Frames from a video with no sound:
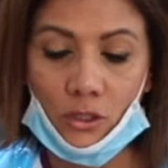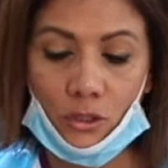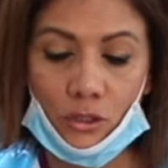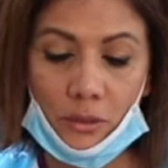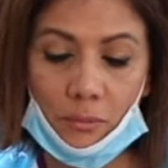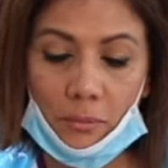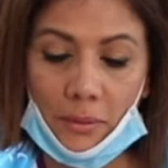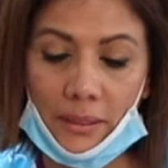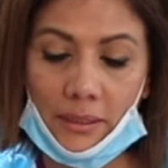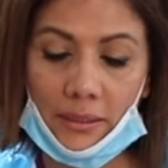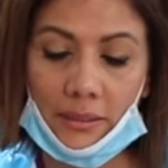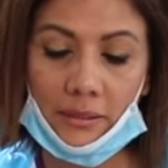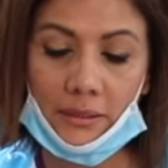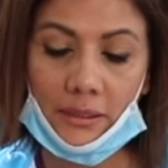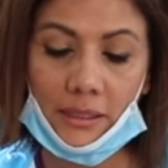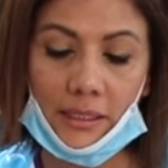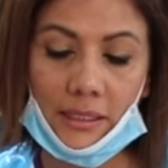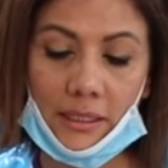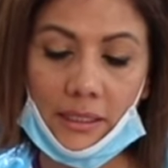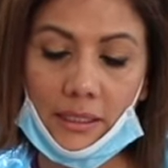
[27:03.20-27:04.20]
So the, uh,
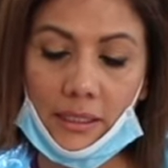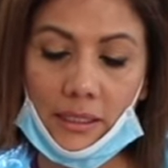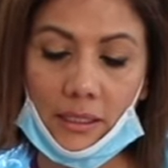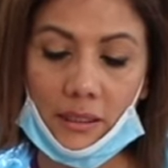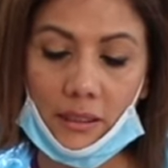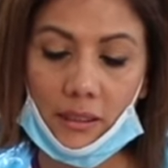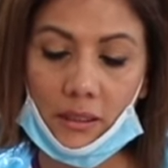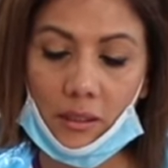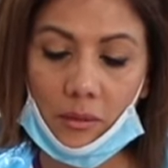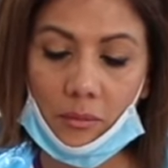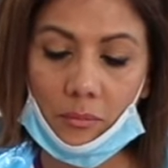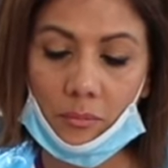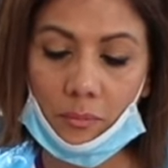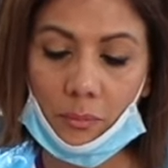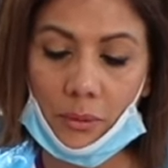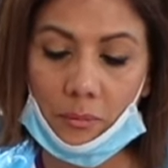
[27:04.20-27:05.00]
the um,